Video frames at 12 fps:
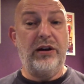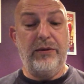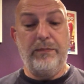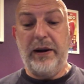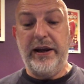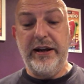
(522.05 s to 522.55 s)

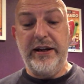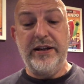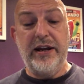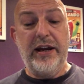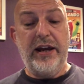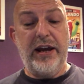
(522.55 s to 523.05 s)
played
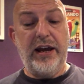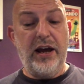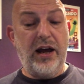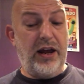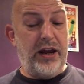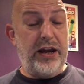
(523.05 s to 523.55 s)

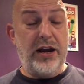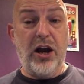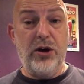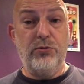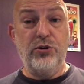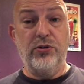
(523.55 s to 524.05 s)
a
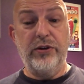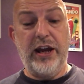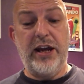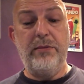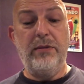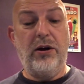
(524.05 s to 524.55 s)
home court
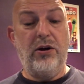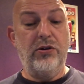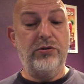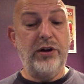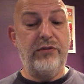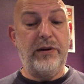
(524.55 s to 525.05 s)
game
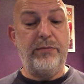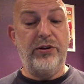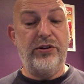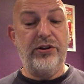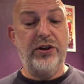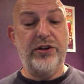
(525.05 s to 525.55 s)
on November the
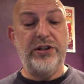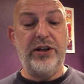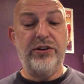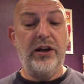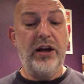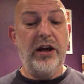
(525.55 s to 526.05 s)
30th,